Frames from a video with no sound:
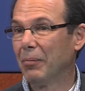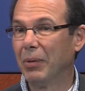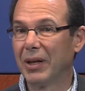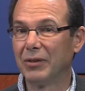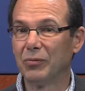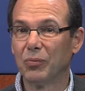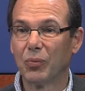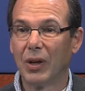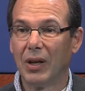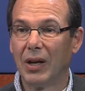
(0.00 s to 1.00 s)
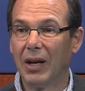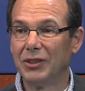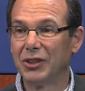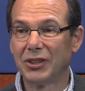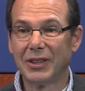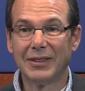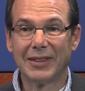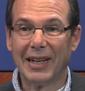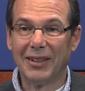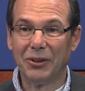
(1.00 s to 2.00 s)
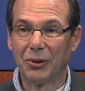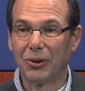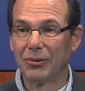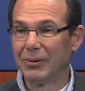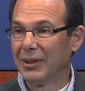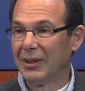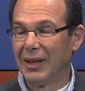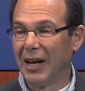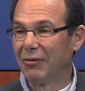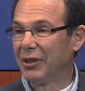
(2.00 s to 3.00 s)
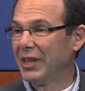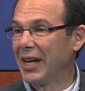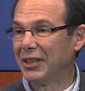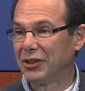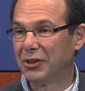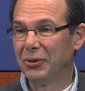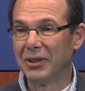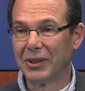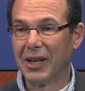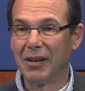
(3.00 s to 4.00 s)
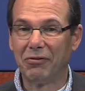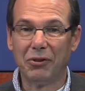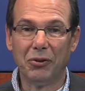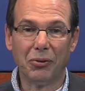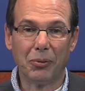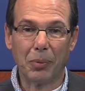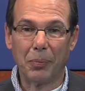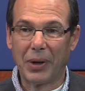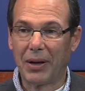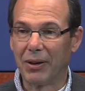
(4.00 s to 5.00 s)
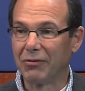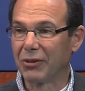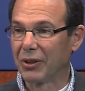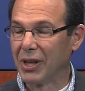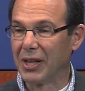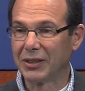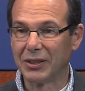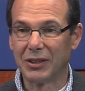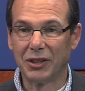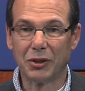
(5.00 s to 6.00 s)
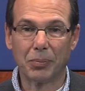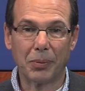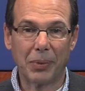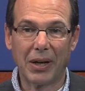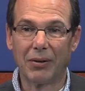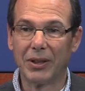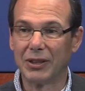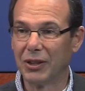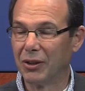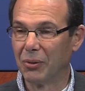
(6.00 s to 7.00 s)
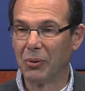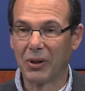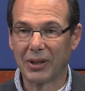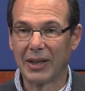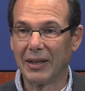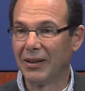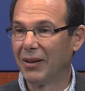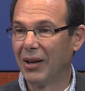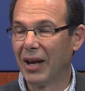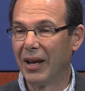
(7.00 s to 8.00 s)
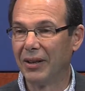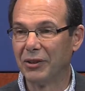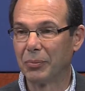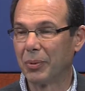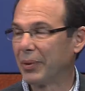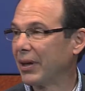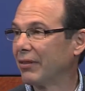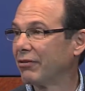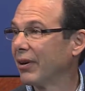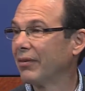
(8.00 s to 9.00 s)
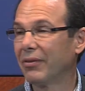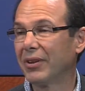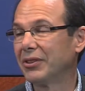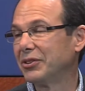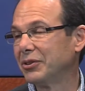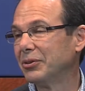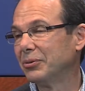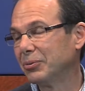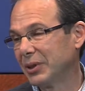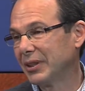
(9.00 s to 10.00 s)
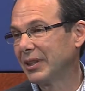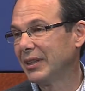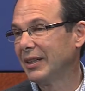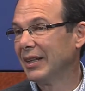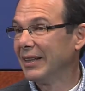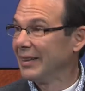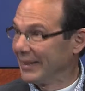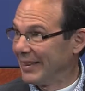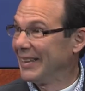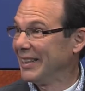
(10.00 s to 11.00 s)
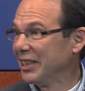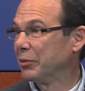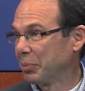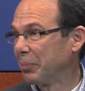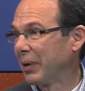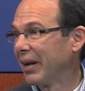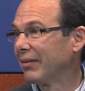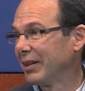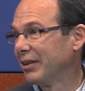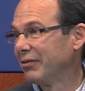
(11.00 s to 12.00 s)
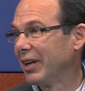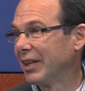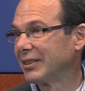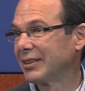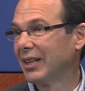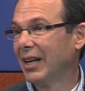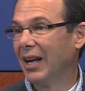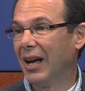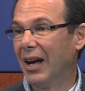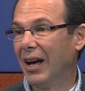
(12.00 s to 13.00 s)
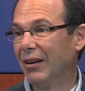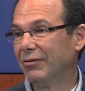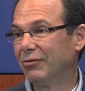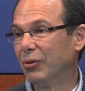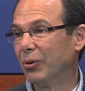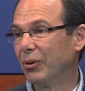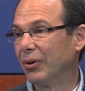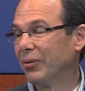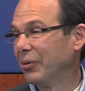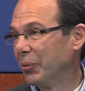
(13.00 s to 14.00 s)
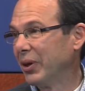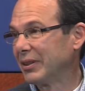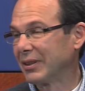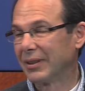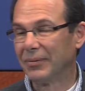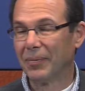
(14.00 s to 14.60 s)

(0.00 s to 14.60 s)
But just as in your everyday student life, you are preparing for classes and you're preparing to go to work and you're preparing for other things, you really need to prepare in advance for the winter.